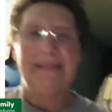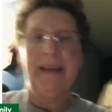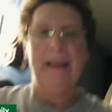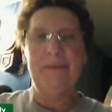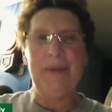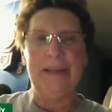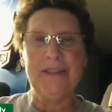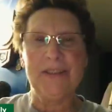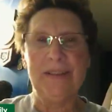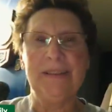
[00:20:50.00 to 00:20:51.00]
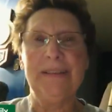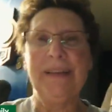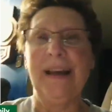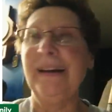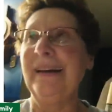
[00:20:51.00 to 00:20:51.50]
Hi, Rachel.
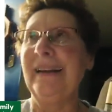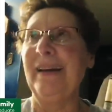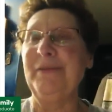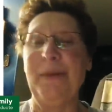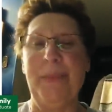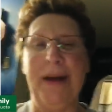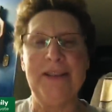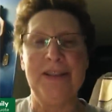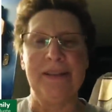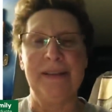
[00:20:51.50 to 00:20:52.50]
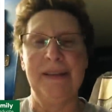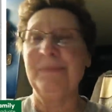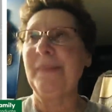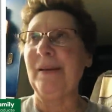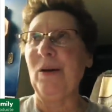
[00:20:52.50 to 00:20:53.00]
Uh, love you much, and
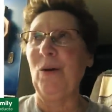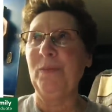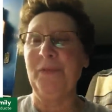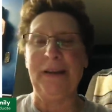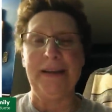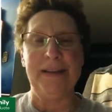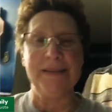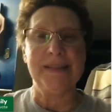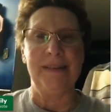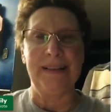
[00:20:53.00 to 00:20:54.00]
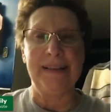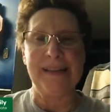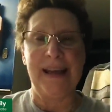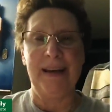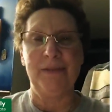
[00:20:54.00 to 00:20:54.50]
hopefully you'll still get
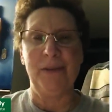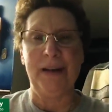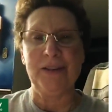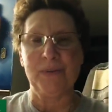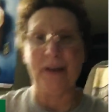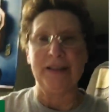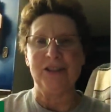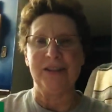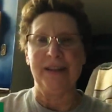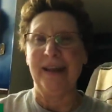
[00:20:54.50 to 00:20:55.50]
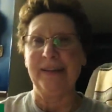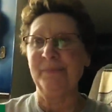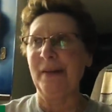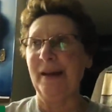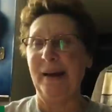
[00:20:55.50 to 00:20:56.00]
to have graduation yet.
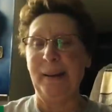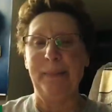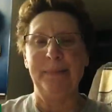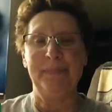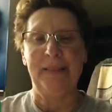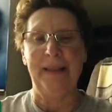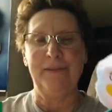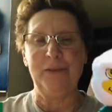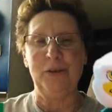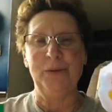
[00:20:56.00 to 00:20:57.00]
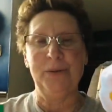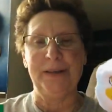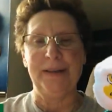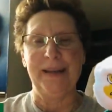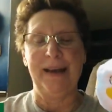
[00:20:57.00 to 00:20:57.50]
Um, love you,
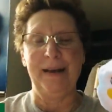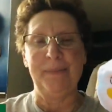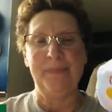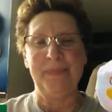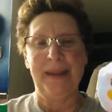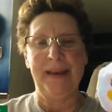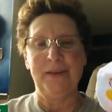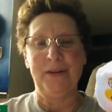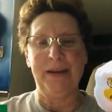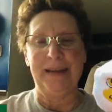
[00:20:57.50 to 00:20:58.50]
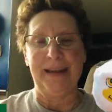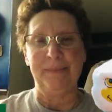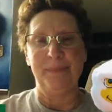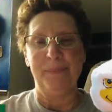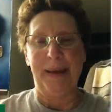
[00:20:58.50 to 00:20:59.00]
and um, have a great day.
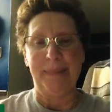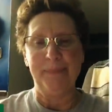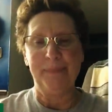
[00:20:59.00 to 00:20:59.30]
Bye.